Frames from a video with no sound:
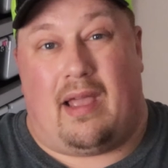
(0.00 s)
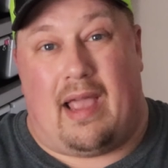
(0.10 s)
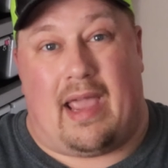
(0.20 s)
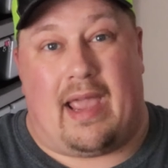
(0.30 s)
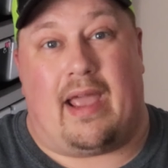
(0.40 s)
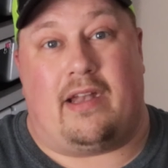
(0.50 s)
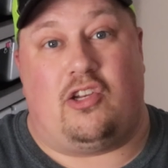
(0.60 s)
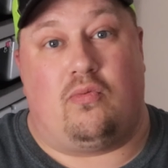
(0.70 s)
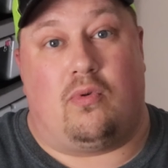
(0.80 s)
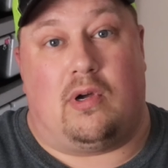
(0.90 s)
and
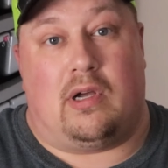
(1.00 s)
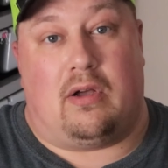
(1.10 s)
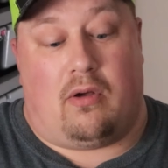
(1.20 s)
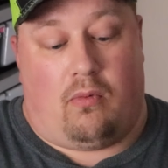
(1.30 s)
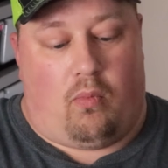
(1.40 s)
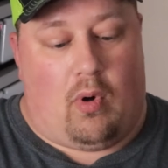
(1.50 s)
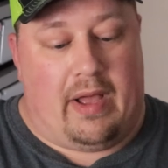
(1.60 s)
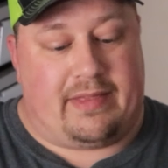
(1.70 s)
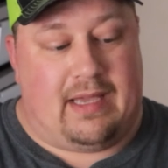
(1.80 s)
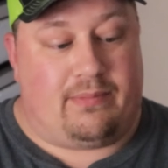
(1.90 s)
you will
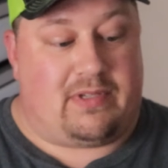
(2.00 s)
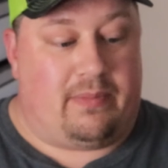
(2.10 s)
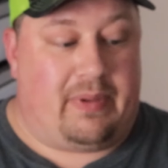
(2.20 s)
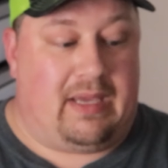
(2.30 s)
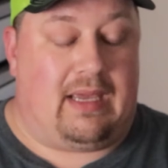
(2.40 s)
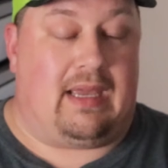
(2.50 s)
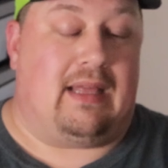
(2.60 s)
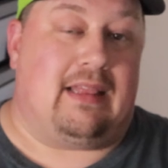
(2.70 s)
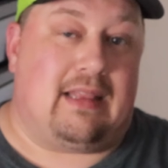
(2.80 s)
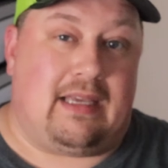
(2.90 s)
want them to be
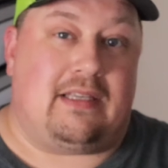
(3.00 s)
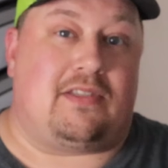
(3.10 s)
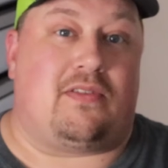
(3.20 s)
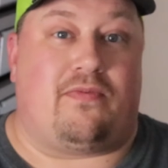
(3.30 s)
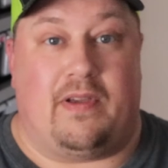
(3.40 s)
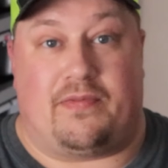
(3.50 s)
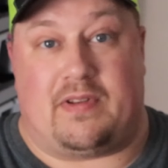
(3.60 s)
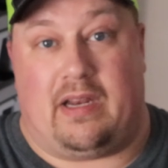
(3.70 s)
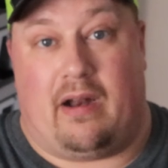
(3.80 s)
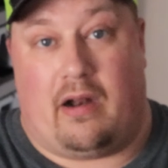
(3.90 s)
at least
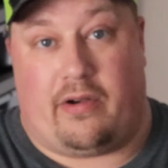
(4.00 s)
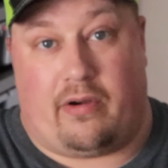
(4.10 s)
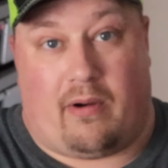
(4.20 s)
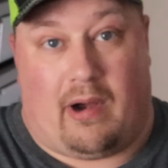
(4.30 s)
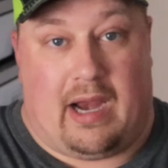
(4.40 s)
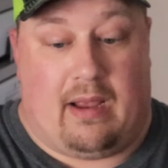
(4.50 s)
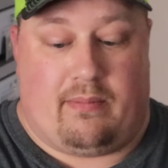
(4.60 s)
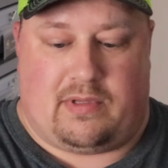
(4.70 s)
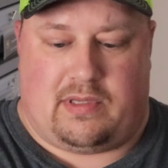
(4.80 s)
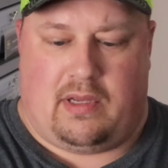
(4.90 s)
1,500
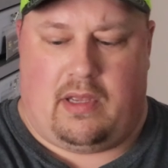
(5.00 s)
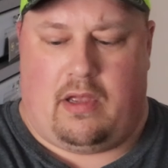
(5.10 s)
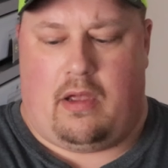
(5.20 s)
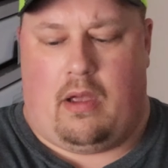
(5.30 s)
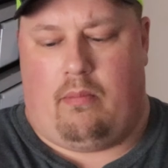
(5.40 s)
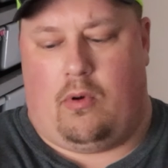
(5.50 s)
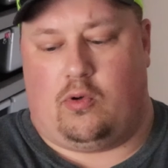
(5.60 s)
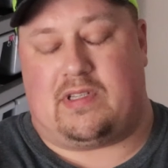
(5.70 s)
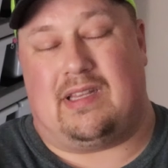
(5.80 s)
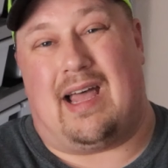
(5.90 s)
grams.
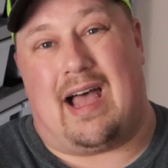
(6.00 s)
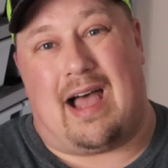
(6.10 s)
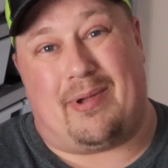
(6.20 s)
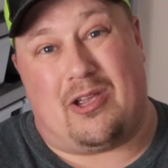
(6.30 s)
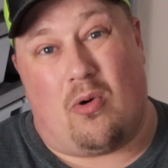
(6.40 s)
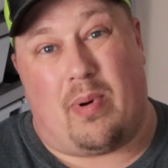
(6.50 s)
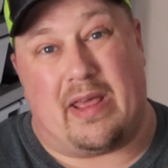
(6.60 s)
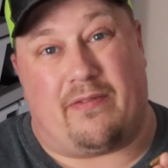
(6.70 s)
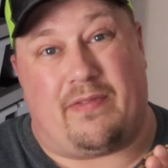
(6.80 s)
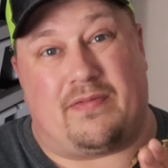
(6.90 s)
Most in the hobby go by
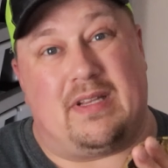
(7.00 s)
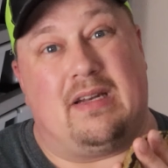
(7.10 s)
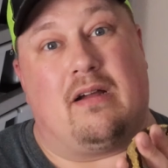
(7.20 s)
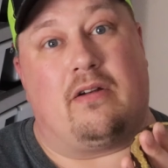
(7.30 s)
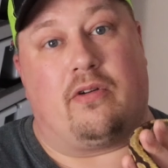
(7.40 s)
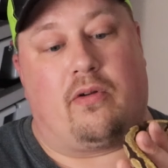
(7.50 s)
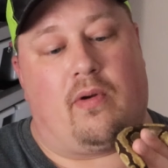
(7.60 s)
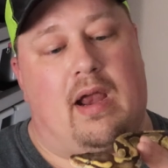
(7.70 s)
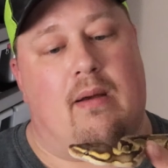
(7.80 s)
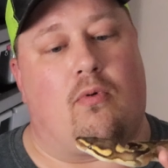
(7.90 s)
the 1,500
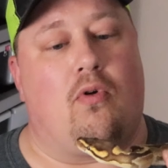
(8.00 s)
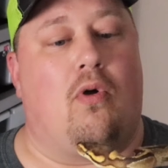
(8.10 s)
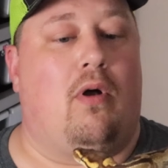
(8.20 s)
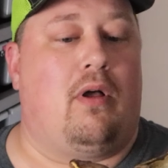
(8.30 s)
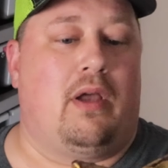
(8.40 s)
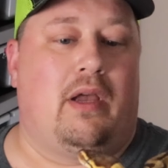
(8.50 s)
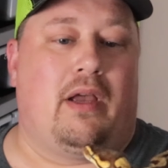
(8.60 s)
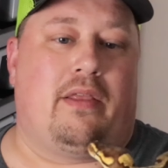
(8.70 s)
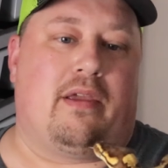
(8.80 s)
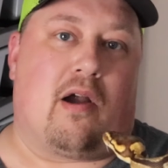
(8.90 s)
gram rule.
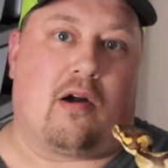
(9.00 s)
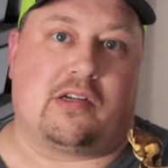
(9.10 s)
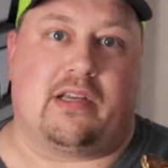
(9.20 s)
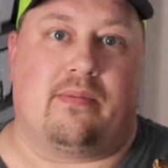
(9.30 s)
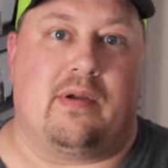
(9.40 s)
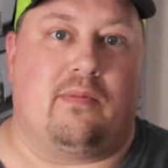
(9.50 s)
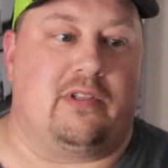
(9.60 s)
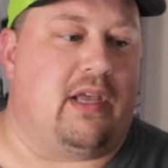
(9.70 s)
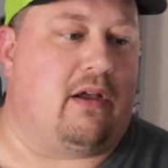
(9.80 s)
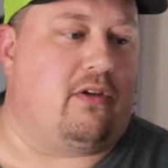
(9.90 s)
There are some that will
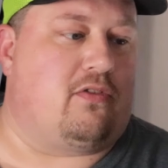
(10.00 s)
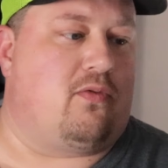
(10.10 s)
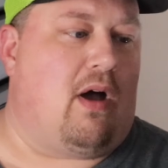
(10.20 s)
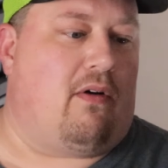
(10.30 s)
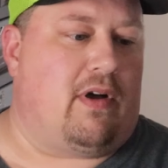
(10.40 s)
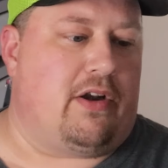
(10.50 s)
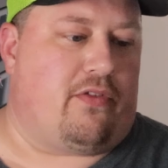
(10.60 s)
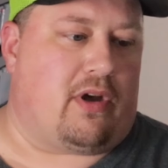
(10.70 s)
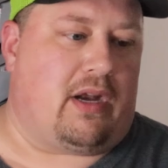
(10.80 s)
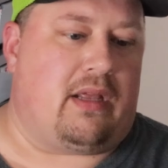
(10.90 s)
tell you
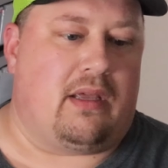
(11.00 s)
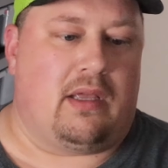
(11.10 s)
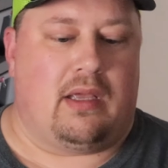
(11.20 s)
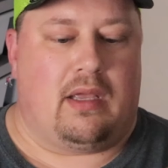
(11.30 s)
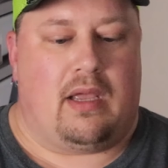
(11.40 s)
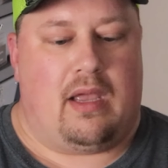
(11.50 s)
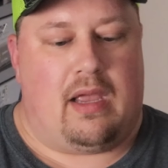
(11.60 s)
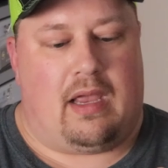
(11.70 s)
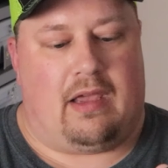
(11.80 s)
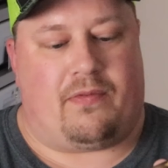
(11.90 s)
1,200.
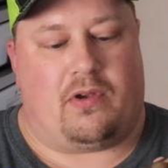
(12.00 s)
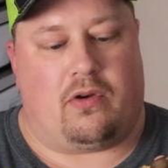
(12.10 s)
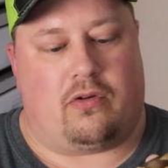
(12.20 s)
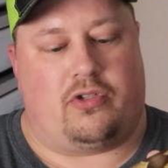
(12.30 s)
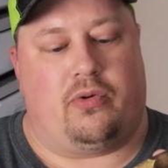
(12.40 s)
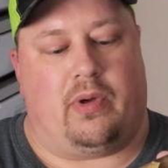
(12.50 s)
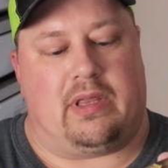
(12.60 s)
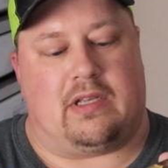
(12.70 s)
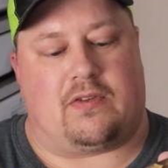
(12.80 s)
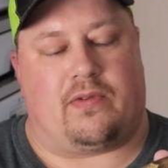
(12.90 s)
If you're doing
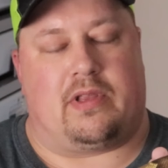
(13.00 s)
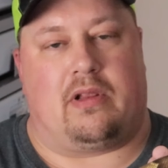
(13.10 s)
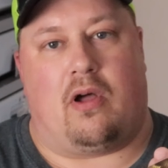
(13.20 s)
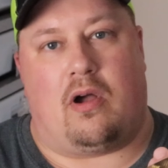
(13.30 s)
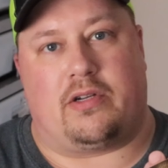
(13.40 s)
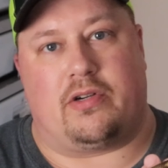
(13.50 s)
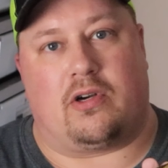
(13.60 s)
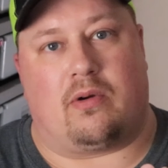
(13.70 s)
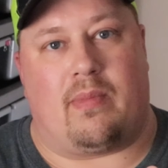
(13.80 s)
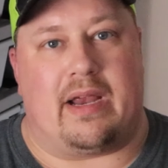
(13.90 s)
this for the long
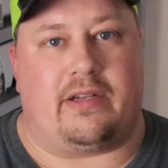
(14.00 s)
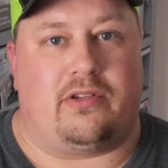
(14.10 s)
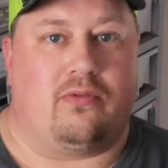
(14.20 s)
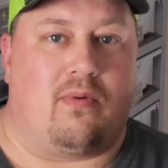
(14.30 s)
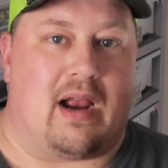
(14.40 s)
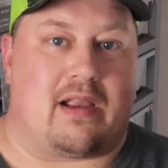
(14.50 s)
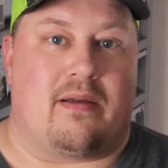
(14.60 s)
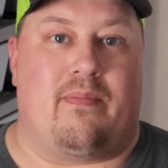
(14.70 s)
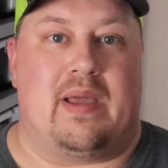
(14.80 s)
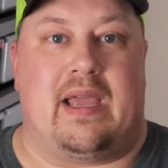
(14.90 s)
term, I do
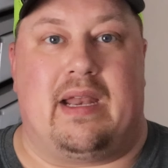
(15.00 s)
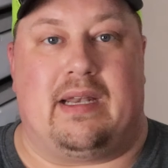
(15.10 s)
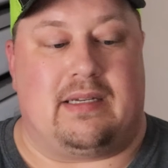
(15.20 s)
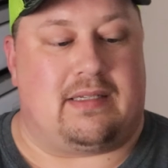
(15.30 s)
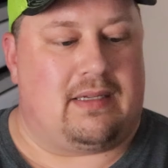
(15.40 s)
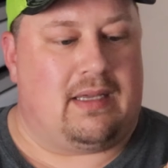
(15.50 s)
recommend